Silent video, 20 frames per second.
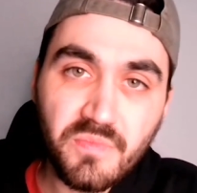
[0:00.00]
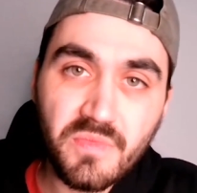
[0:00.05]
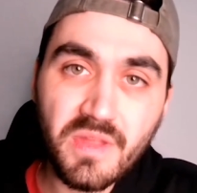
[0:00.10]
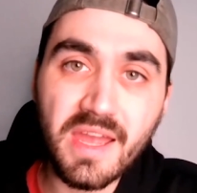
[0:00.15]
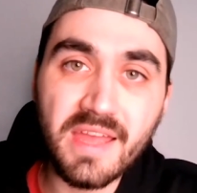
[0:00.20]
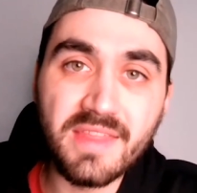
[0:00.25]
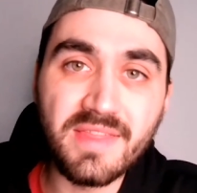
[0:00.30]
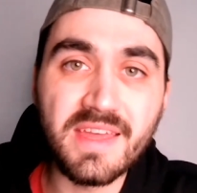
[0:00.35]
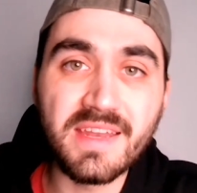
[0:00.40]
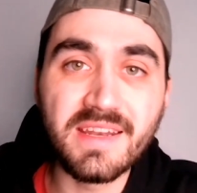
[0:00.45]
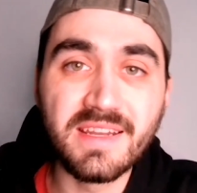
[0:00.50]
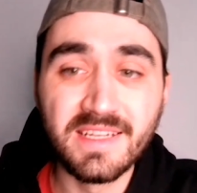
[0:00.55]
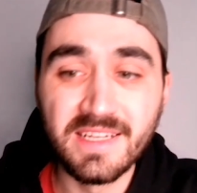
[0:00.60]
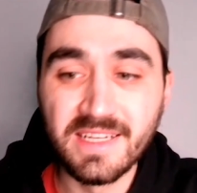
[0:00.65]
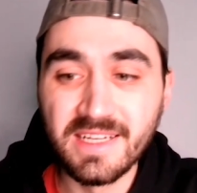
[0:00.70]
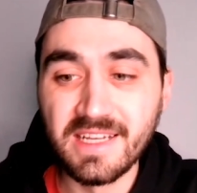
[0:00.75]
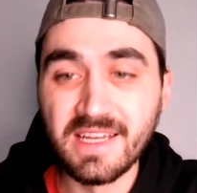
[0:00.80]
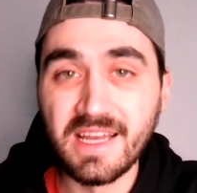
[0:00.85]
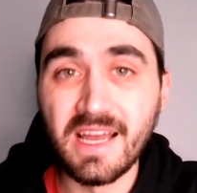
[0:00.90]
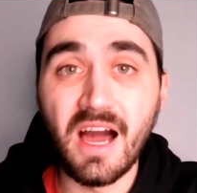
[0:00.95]
and then
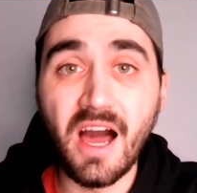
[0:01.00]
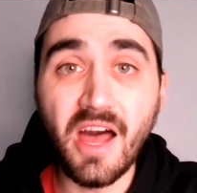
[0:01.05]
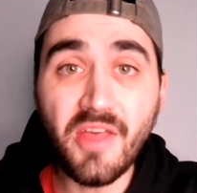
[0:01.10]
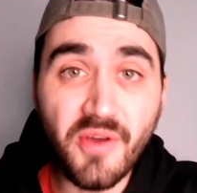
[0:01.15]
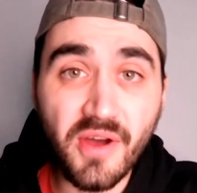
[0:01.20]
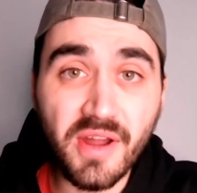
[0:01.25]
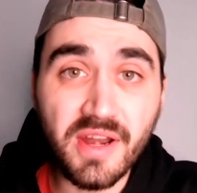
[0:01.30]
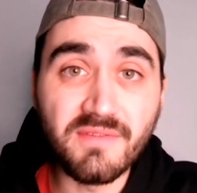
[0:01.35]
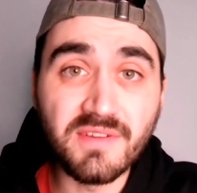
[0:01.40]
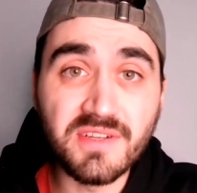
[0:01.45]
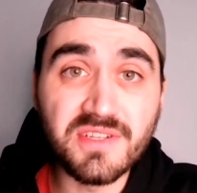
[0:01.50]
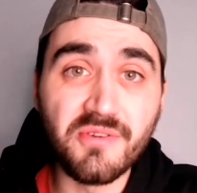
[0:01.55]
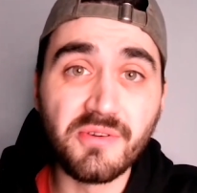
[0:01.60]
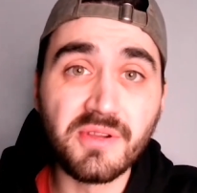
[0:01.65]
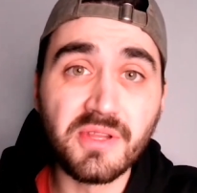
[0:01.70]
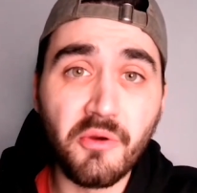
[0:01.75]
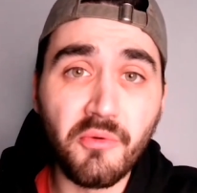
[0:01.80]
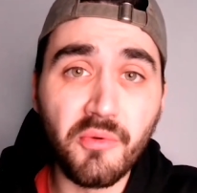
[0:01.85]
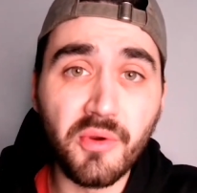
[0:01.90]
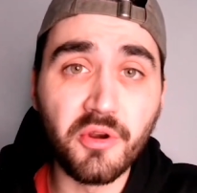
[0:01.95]
I thought even Sierra
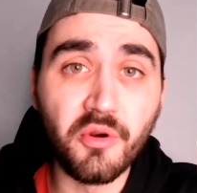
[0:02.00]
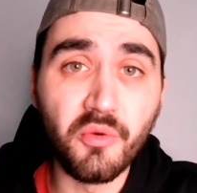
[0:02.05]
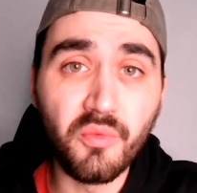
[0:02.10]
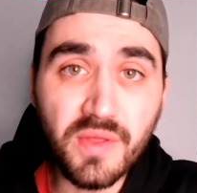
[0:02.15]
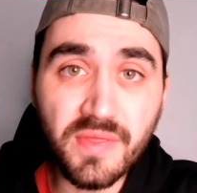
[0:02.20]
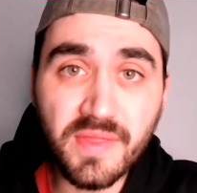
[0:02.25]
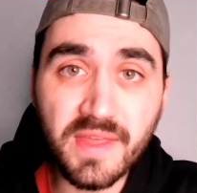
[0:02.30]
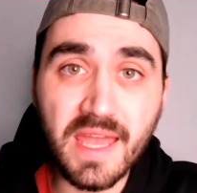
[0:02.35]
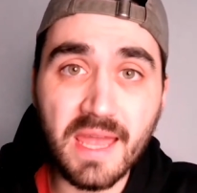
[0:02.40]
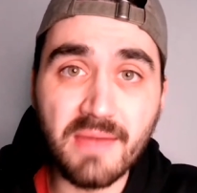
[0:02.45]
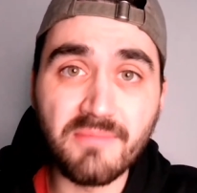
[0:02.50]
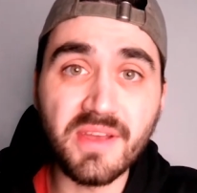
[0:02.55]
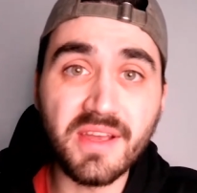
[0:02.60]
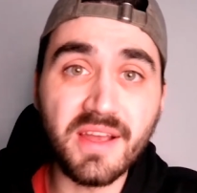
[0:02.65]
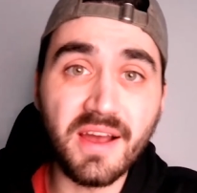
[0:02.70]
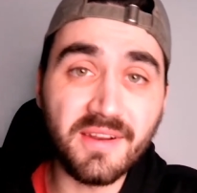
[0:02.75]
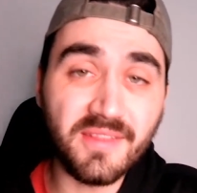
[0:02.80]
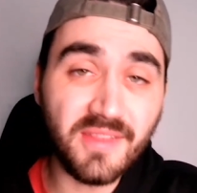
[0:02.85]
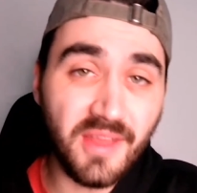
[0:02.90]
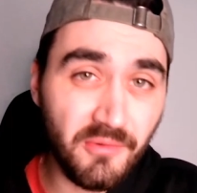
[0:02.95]
Leone were going to win the game. They
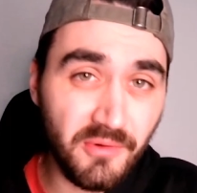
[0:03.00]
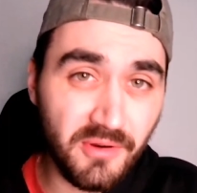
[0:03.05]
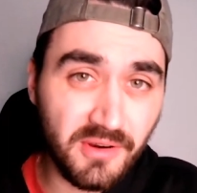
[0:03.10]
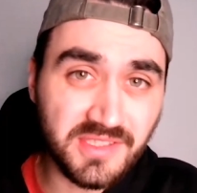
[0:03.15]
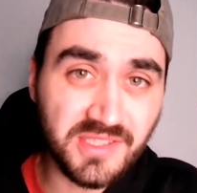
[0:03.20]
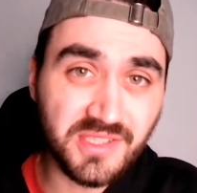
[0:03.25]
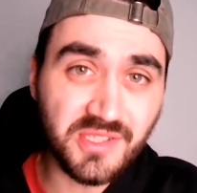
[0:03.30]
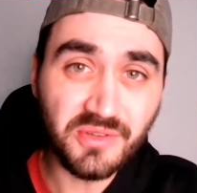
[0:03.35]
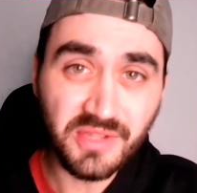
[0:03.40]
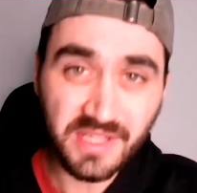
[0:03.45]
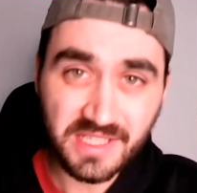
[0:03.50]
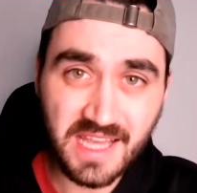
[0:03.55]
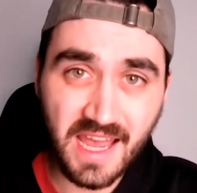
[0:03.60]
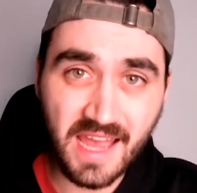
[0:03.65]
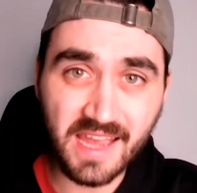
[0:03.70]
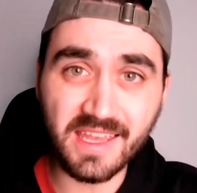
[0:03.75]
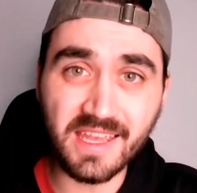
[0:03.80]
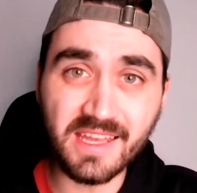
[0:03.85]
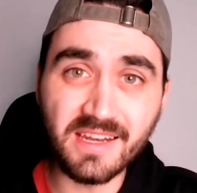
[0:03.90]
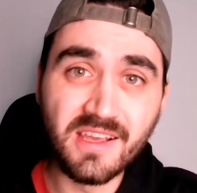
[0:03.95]
got they were still
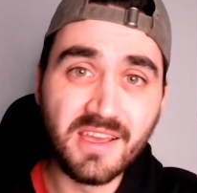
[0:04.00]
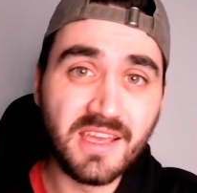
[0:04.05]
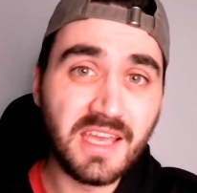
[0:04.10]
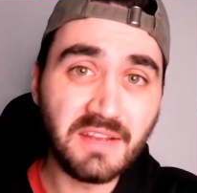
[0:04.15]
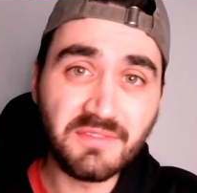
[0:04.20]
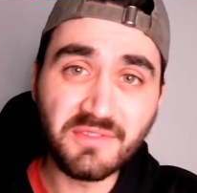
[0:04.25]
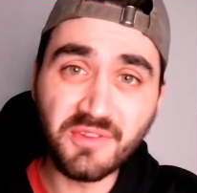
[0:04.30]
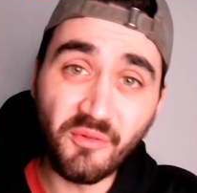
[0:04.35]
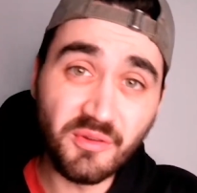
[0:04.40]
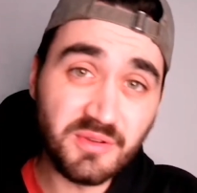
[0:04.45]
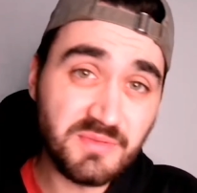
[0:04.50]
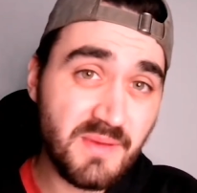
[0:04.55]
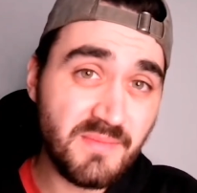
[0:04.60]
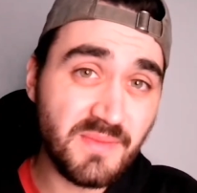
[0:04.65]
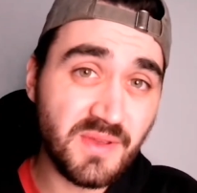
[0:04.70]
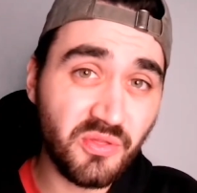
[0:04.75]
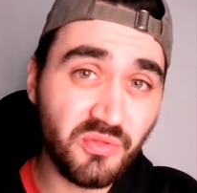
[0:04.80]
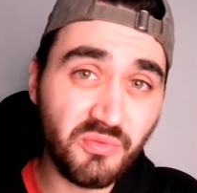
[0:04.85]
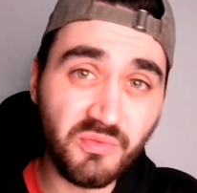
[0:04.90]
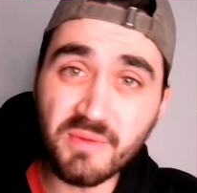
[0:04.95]
attacking. If there was
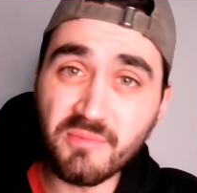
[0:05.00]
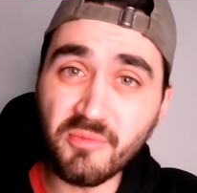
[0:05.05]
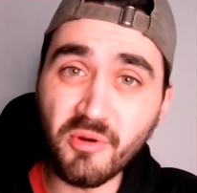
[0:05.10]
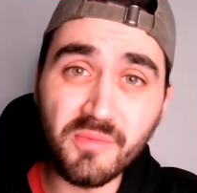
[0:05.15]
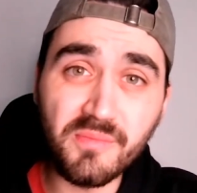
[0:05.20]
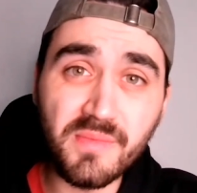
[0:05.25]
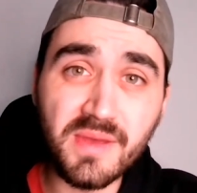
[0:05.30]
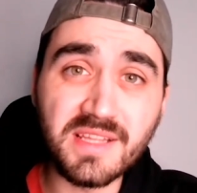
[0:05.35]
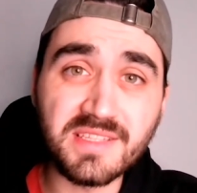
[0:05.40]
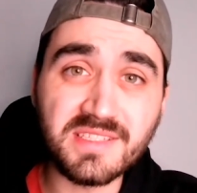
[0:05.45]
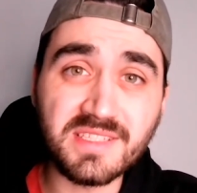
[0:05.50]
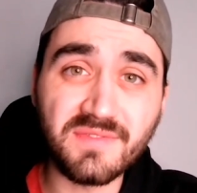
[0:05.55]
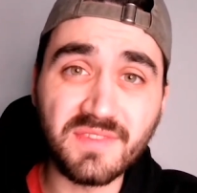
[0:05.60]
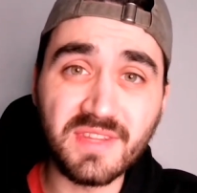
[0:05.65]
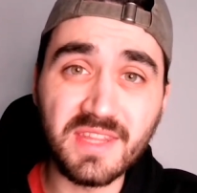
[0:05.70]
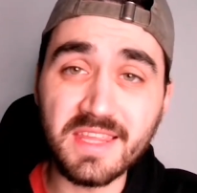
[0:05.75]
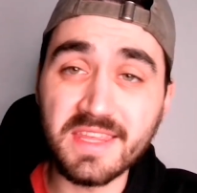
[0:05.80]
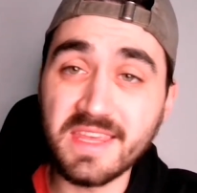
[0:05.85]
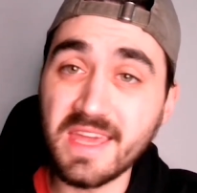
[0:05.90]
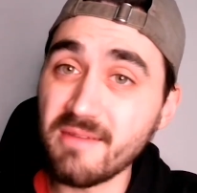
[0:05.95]
maybe three more minutes left
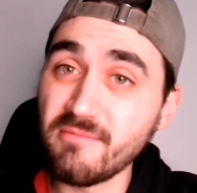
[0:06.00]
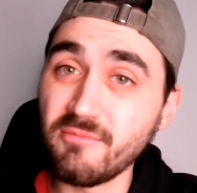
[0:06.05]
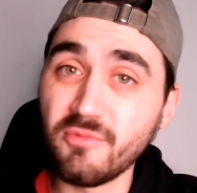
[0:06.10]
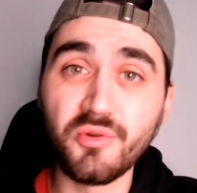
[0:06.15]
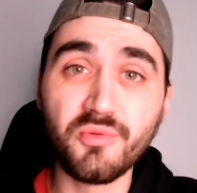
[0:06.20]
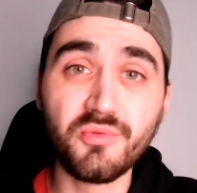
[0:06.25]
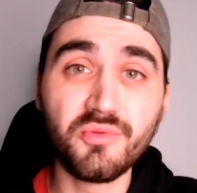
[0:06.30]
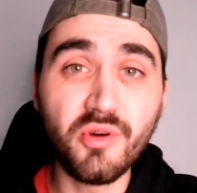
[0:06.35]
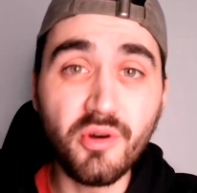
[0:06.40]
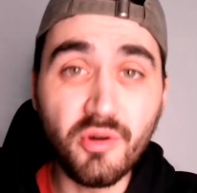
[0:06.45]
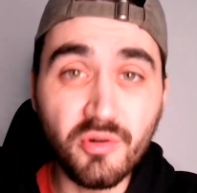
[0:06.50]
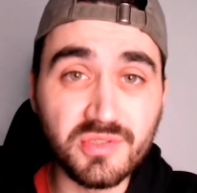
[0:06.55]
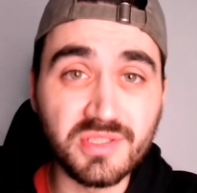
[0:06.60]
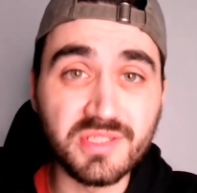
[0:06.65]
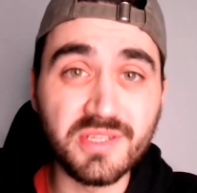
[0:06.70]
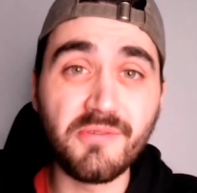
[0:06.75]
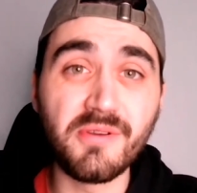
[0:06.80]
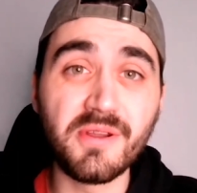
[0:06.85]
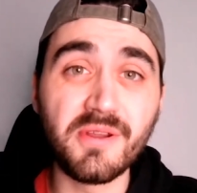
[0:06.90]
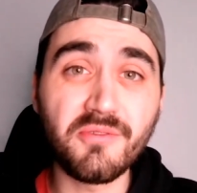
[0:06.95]
in the game, who knows?
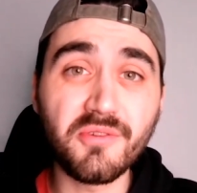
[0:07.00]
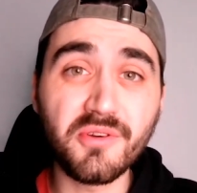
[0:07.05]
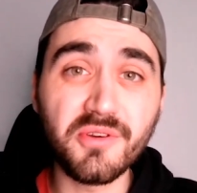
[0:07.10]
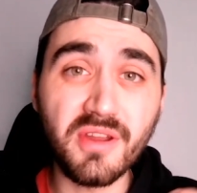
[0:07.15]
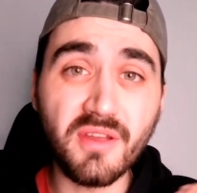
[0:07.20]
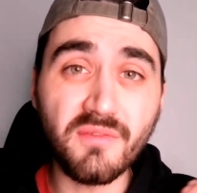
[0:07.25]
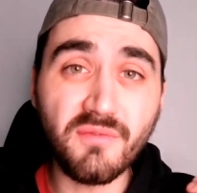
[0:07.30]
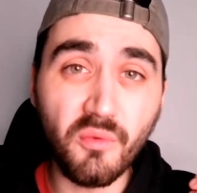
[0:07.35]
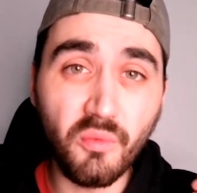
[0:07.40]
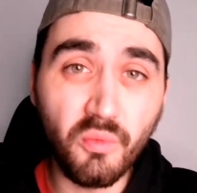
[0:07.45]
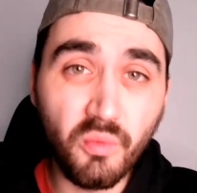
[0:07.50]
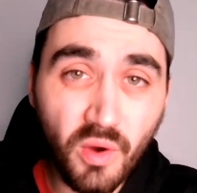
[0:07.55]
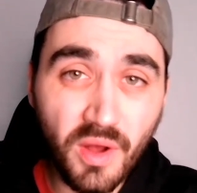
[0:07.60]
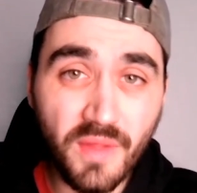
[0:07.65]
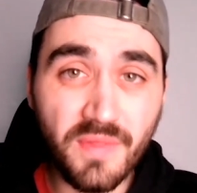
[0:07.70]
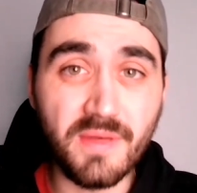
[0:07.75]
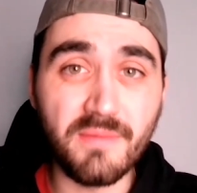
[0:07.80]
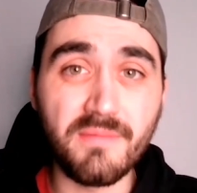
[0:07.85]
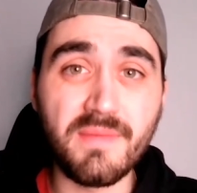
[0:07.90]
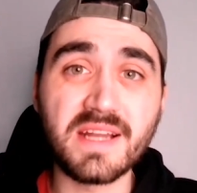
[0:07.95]
Sierra Leone could have even
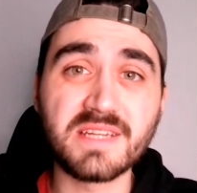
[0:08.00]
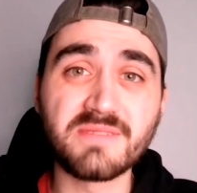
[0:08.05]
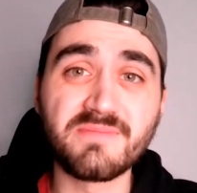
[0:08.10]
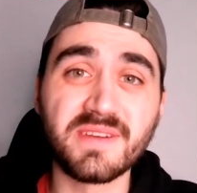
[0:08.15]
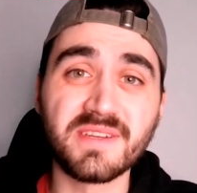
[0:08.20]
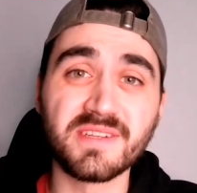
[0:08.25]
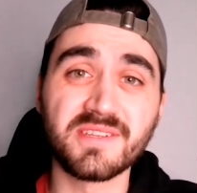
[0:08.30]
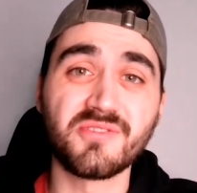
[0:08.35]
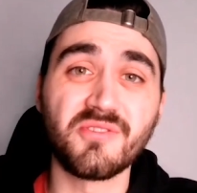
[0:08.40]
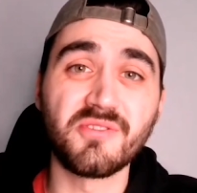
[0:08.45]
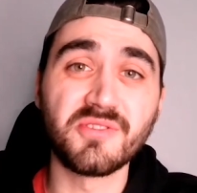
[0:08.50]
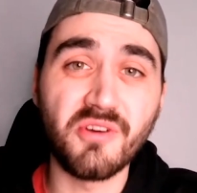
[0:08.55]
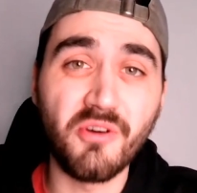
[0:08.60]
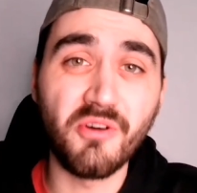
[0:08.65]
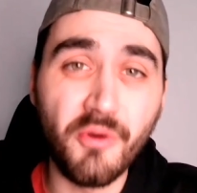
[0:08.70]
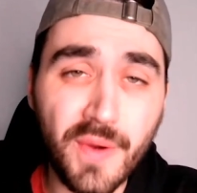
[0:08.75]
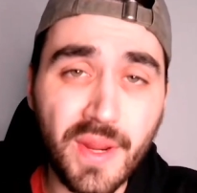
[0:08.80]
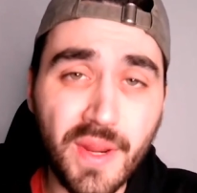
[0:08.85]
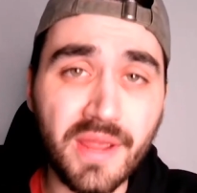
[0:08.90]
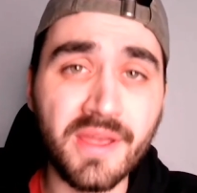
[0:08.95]
won the match because Serge
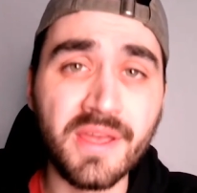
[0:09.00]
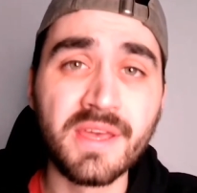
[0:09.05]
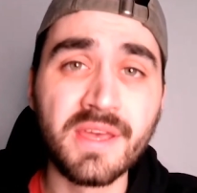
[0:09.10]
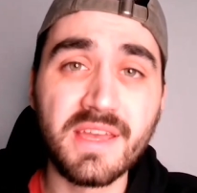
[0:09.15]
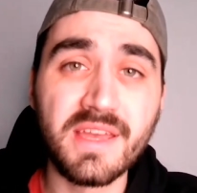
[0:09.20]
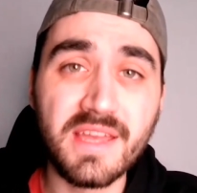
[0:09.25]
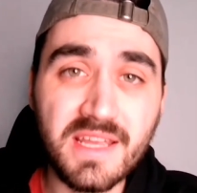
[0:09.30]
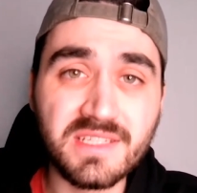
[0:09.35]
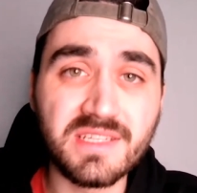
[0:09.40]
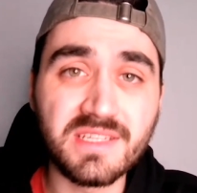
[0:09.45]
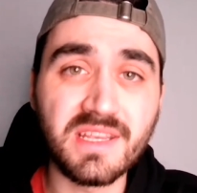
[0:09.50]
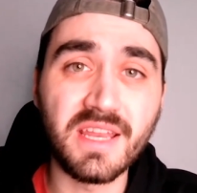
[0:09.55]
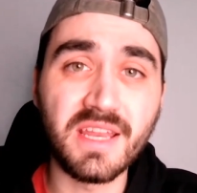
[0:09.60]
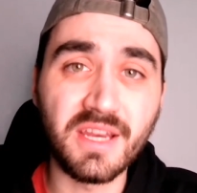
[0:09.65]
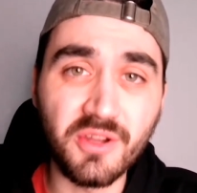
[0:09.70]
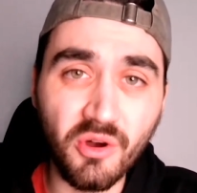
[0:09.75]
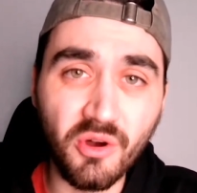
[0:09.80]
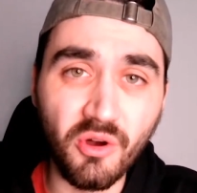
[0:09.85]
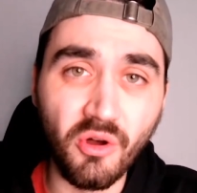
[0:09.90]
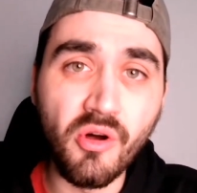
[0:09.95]
Aurier is
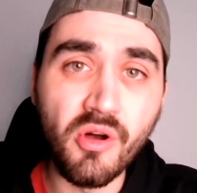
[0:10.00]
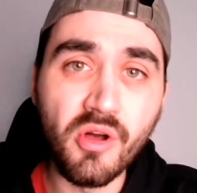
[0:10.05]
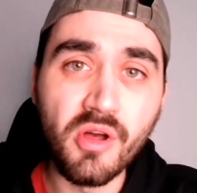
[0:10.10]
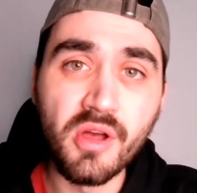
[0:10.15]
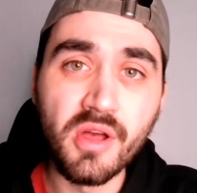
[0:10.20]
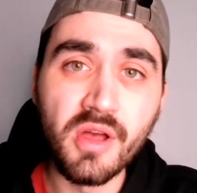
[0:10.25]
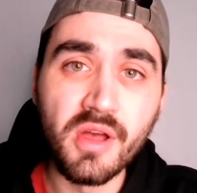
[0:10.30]
in goal.